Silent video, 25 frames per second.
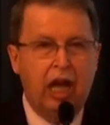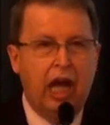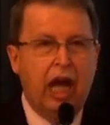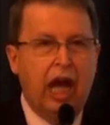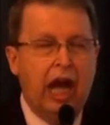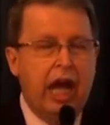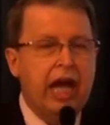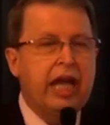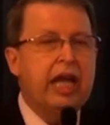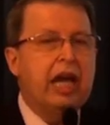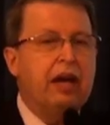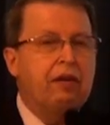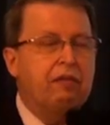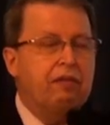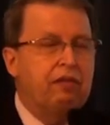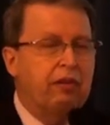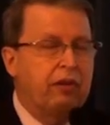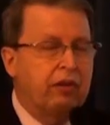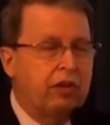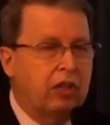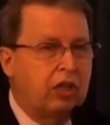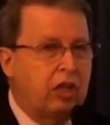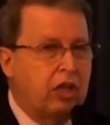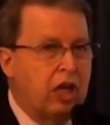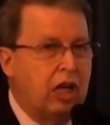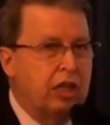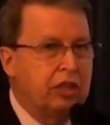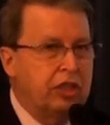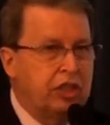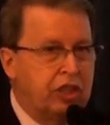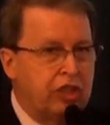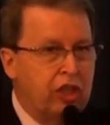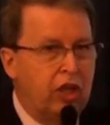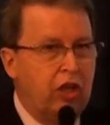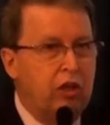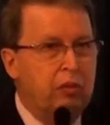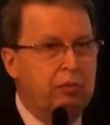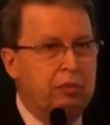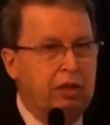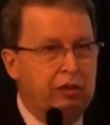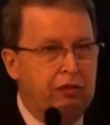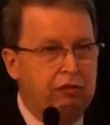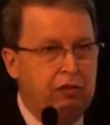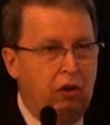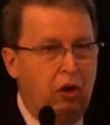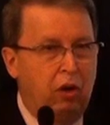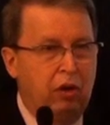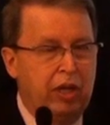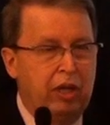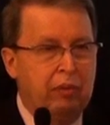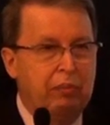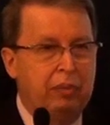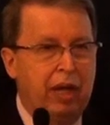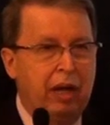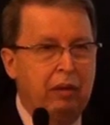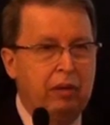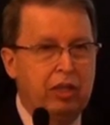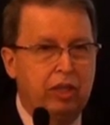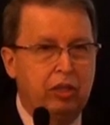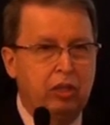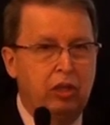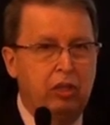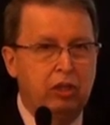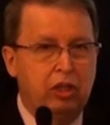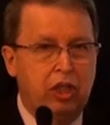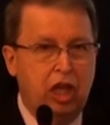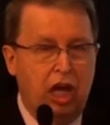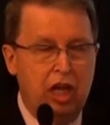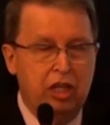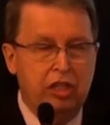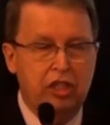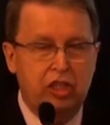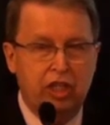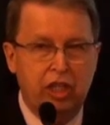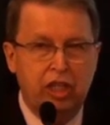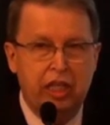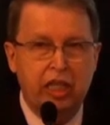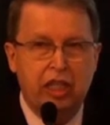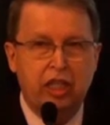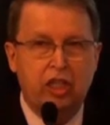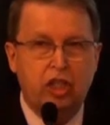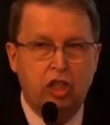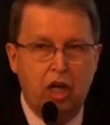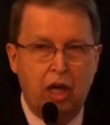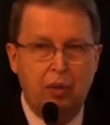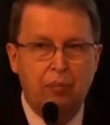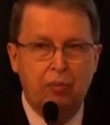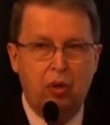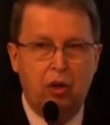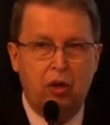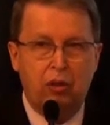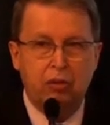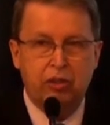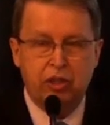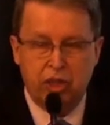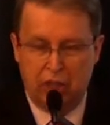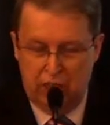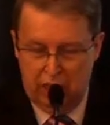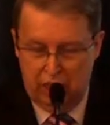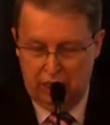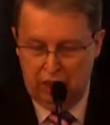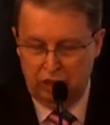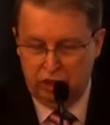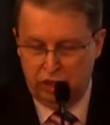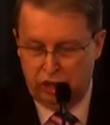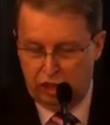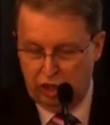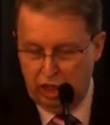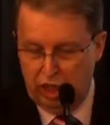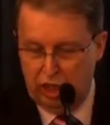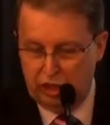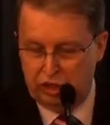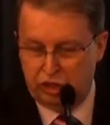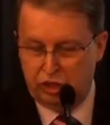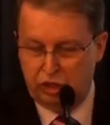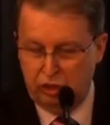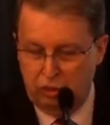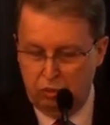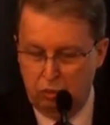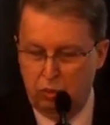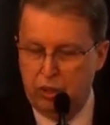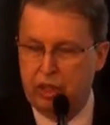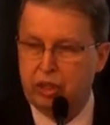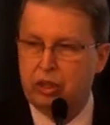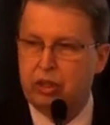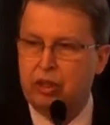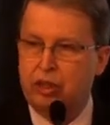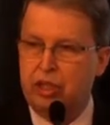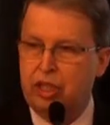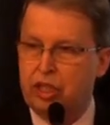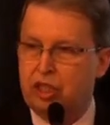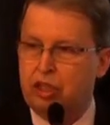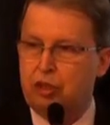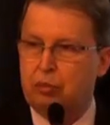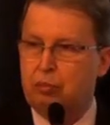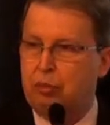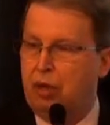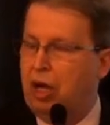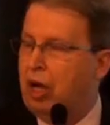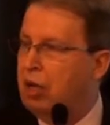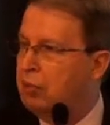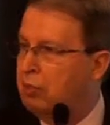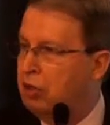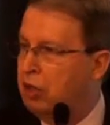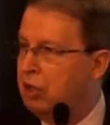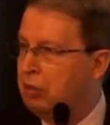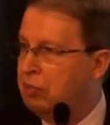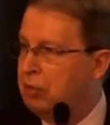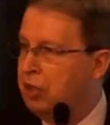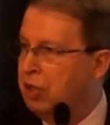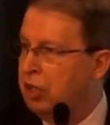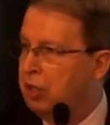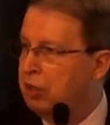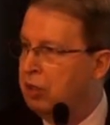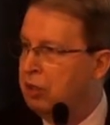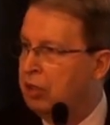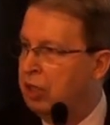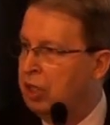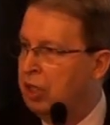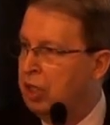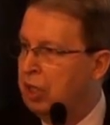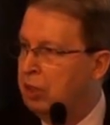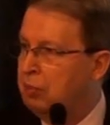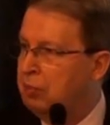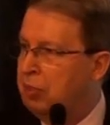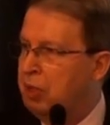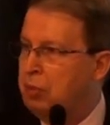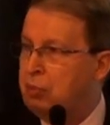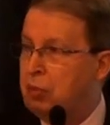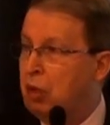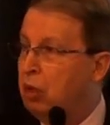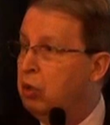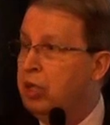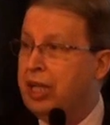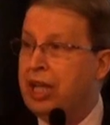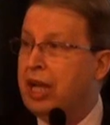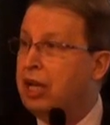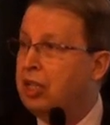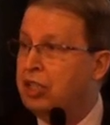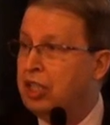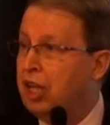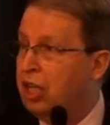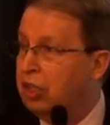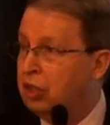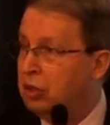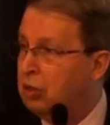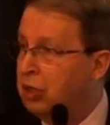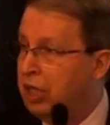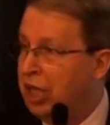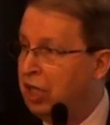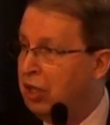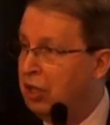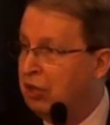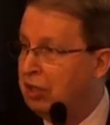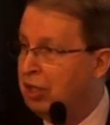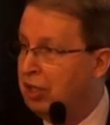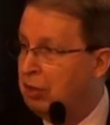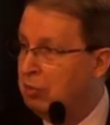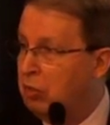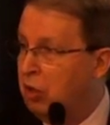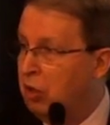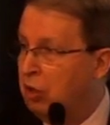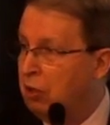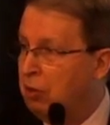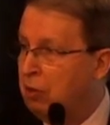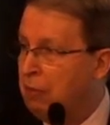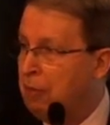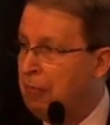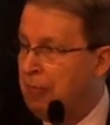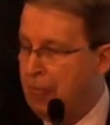I have counseled before in marital counseling couples just with this problem here. People, they are not together anymore